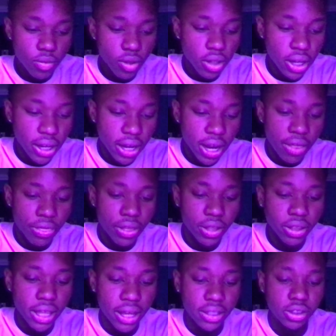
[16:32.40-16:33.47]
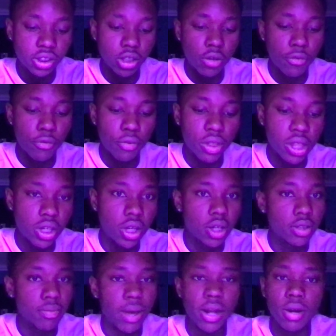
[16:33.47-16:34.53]
like I think that stuff really does
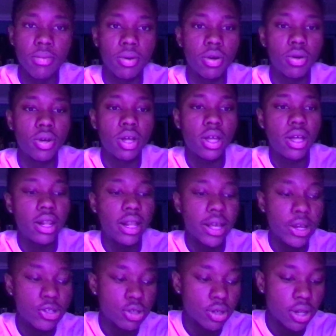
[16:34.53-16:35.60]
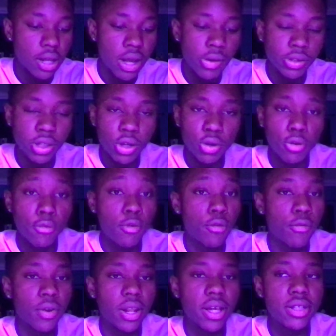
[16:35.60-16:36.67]
matter, bro. Like yesterday, I was gonna go to Food
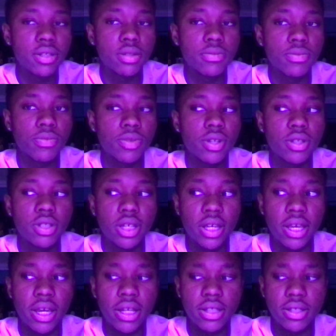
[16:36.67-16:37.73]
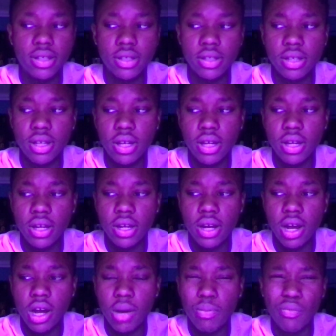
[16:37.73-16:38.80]
for Less to get
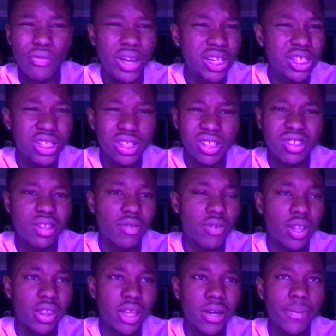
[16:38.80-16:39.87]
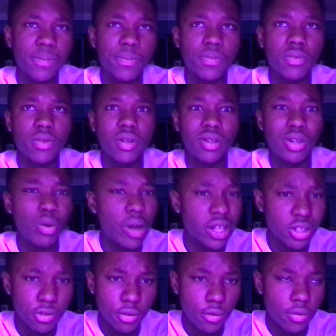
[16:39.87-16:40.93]
um, veggies and stuff like that. No hate
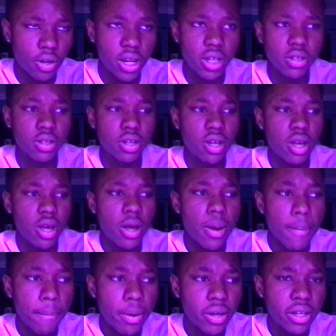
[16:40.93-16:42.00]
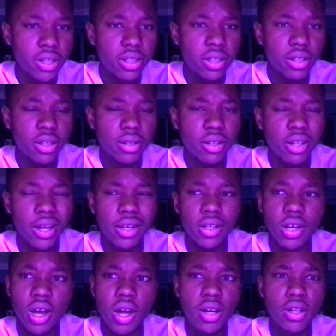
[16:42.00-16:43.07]
to Food for Less, but like
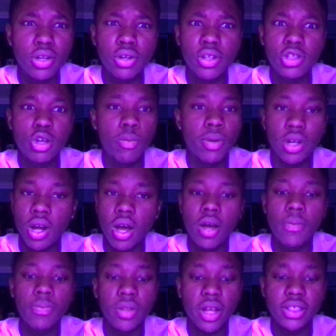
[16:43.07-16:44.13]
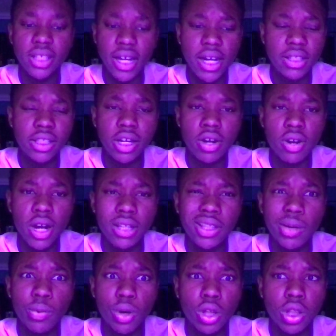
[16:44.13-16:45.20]
God literally told me nah, cause I got there and they
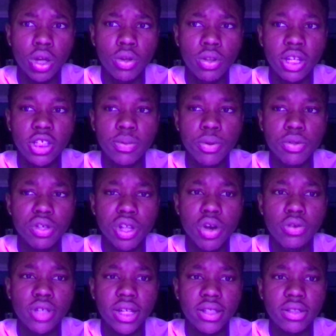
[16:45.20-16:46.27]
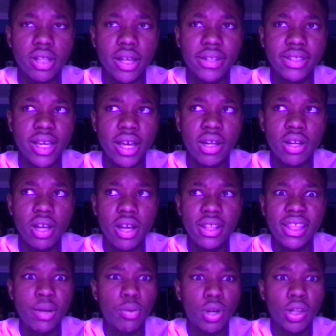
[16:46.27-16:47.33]
were closed. They're supposed to close at like ten.
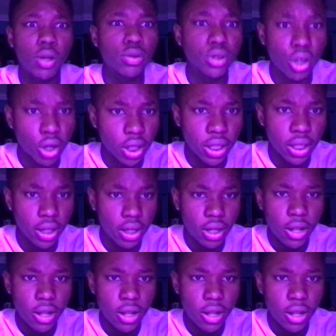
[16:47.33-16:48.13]
They were closed early,